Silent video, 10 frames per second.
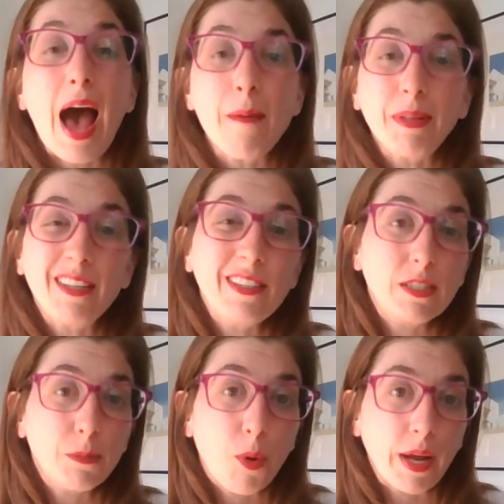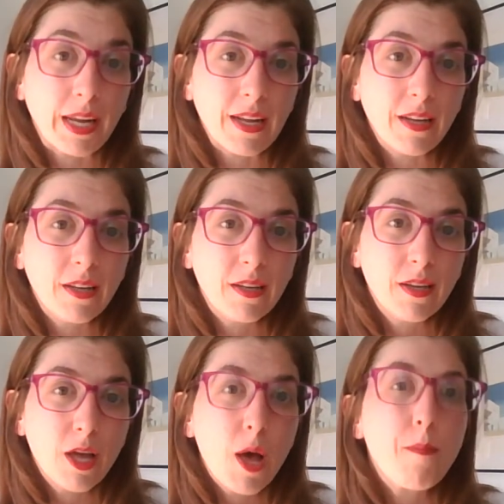I'm a little disappointed,
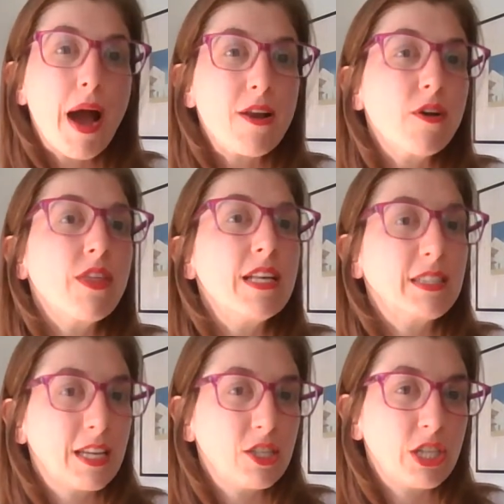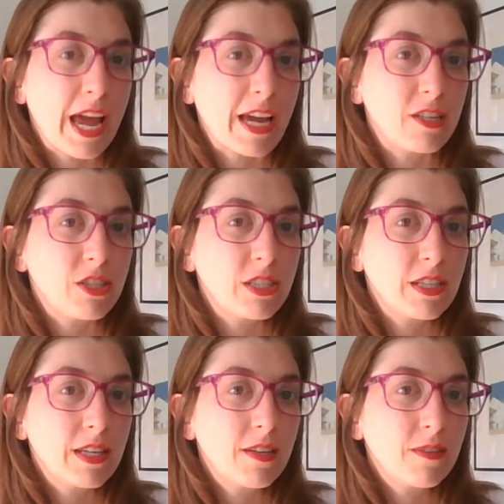but I know things can change.
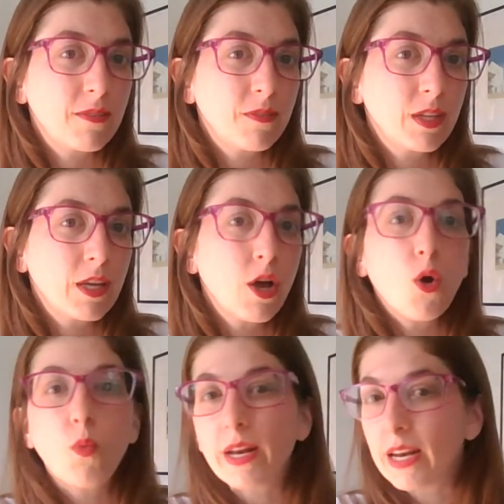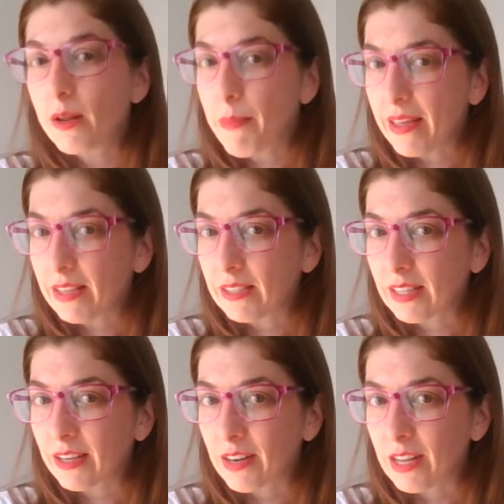We need to make this
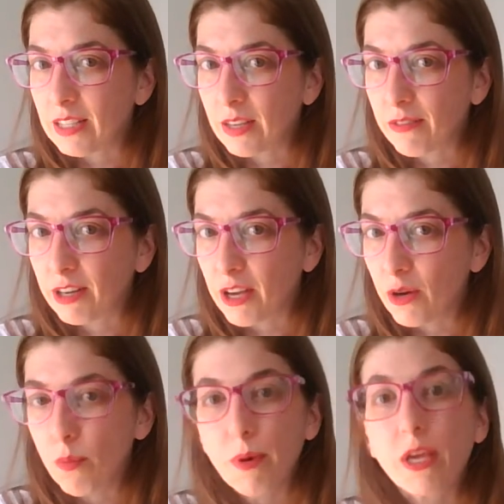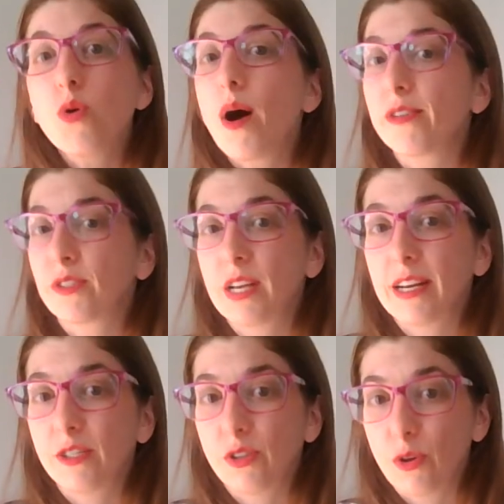clear and easy for you, but you also need
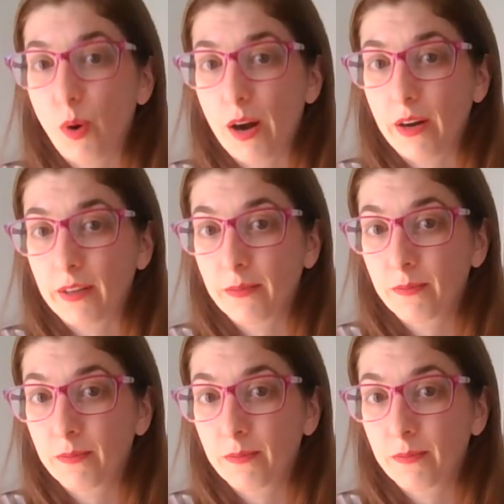to do the work.